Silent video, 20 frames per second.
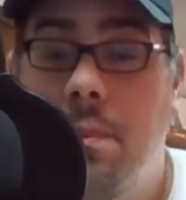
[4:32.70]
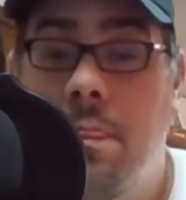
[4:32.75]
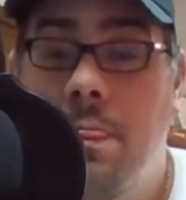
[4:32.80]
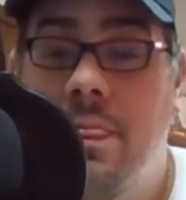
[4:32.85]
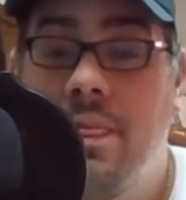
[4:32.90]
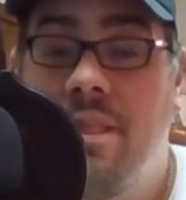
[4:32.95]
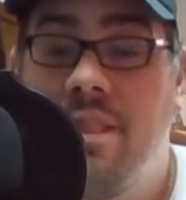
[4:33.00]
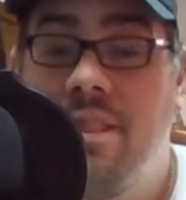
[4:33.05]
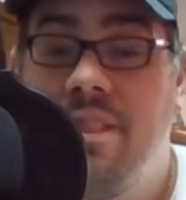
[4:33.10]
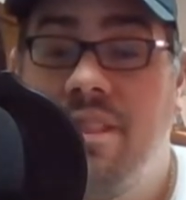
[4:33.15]

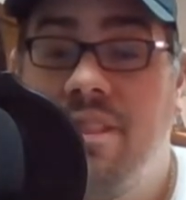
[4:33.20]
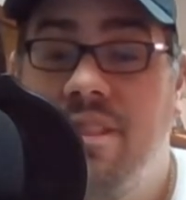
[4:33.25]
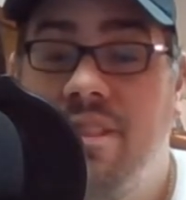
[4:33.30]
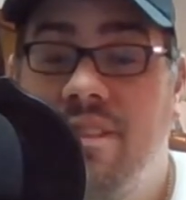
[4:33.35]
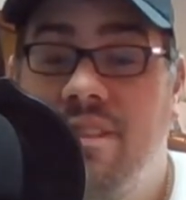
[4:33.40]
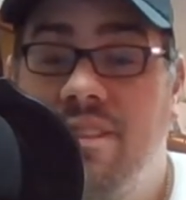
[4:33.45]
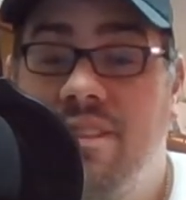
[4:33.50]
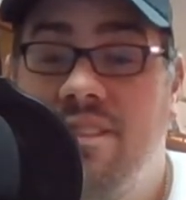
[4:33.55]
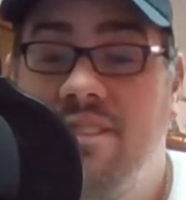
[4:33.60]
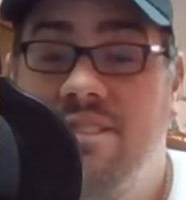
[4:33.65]

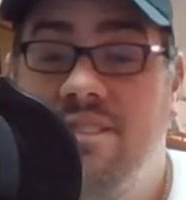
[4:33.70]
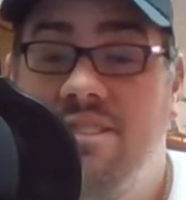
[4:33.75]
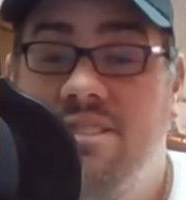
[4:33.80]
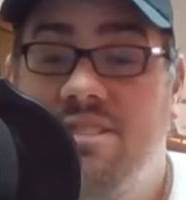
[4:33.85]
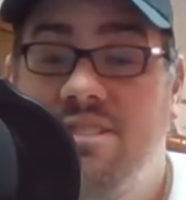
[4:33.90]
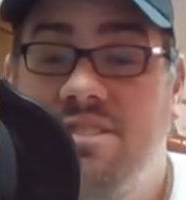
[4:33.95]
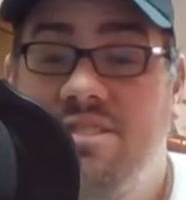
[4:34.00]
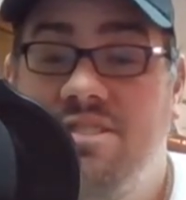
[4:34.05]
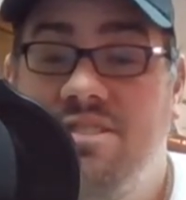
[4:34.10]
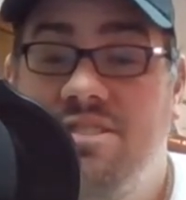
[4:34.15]

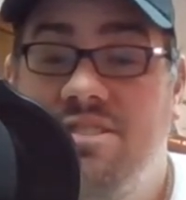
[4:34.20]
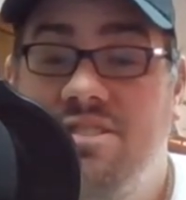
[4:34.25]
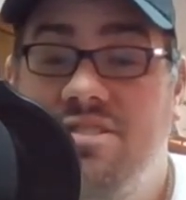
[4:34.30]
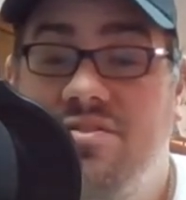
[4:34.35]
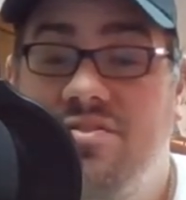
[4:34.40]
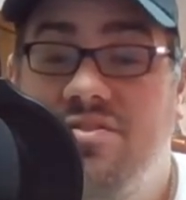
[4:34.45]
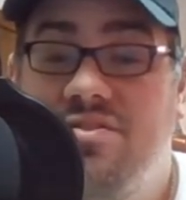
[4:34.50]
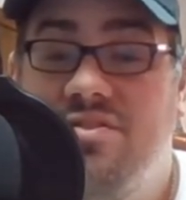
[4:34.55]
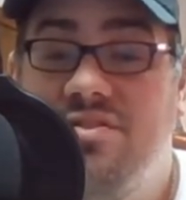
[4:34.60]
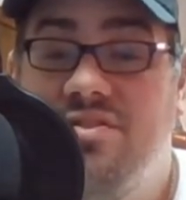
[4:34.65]

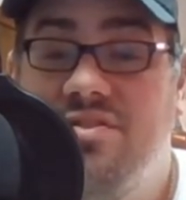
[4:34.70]
(no one is talking)